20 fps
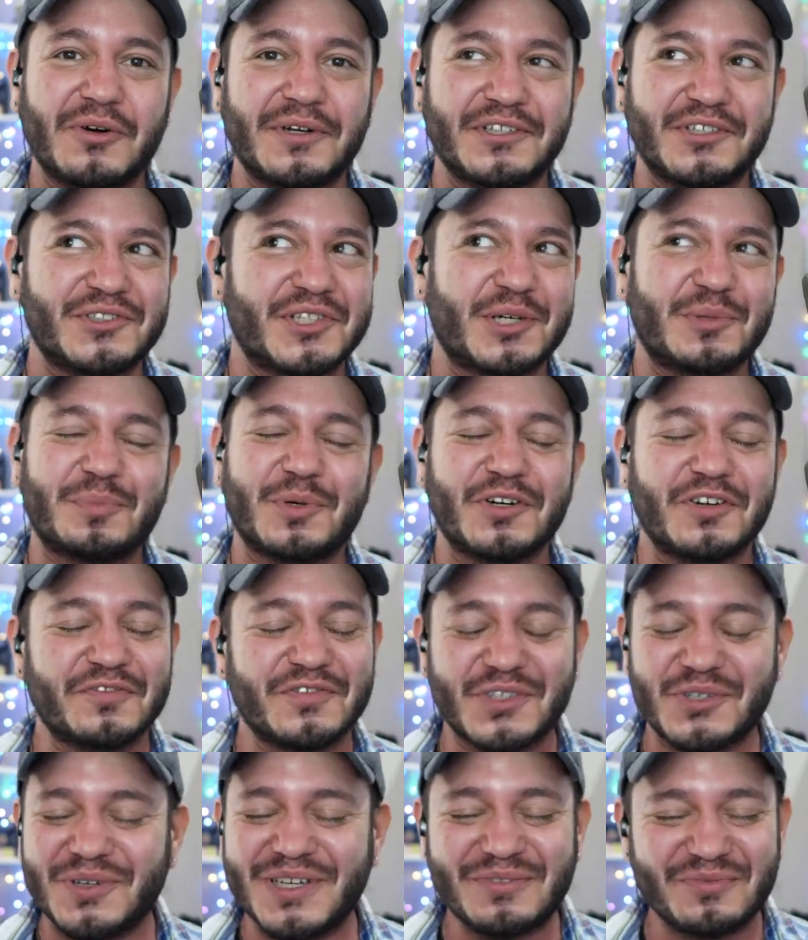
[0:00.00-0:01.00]
their
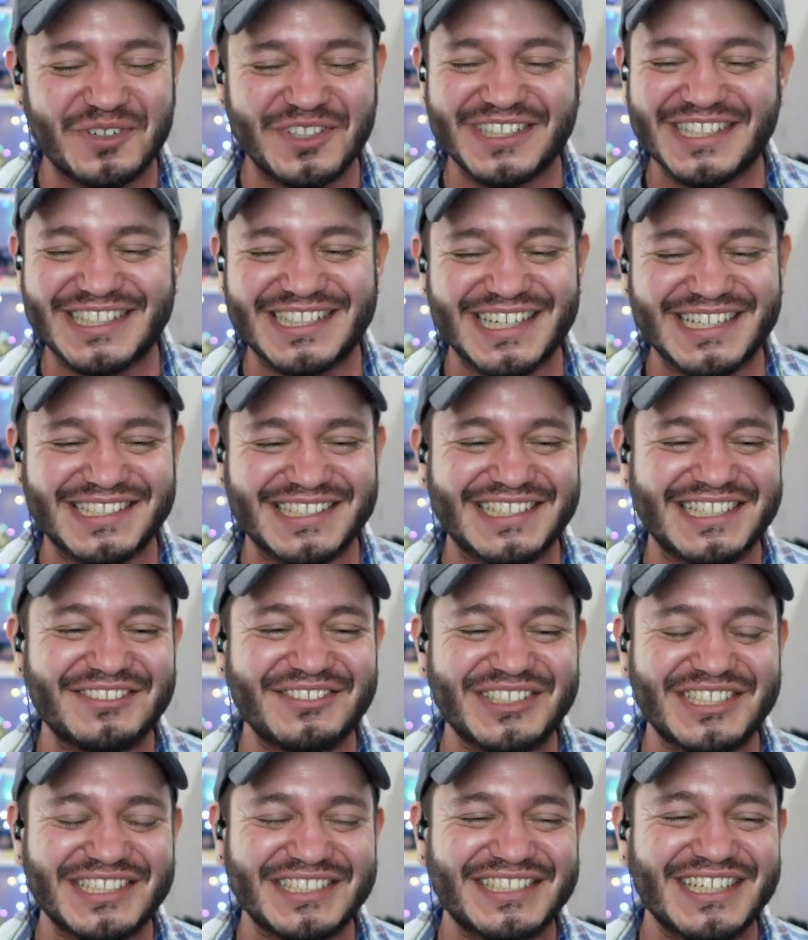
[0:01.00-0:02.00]
purview. It really doesn't. It's
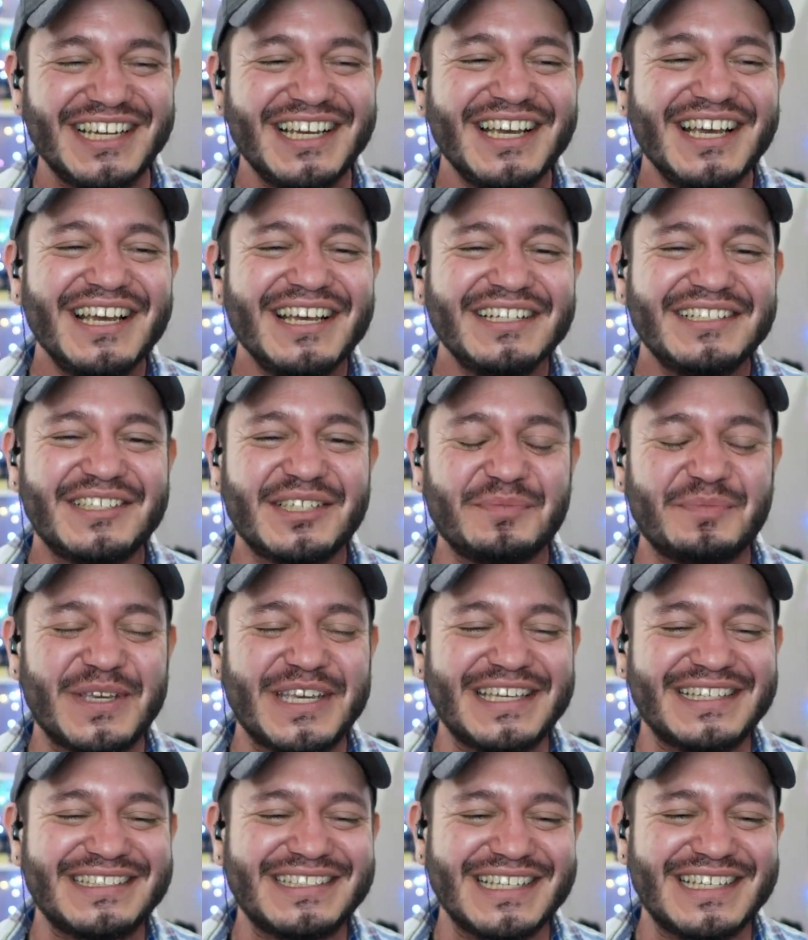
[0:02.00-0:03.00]
just, to me,
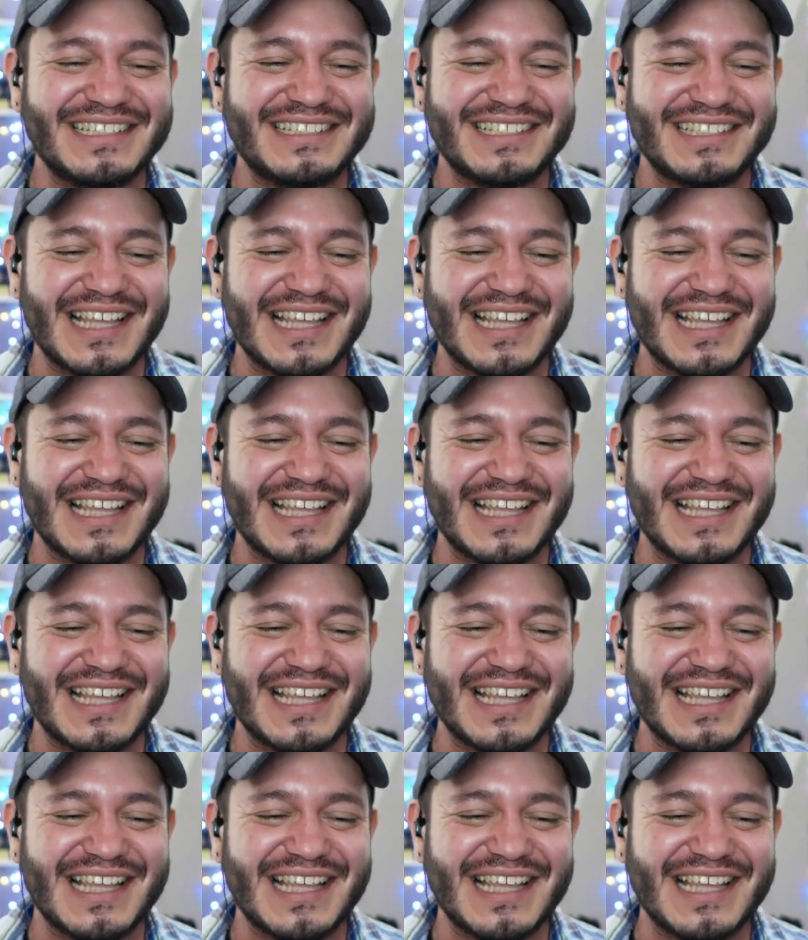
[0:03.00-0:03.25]
it's it's that,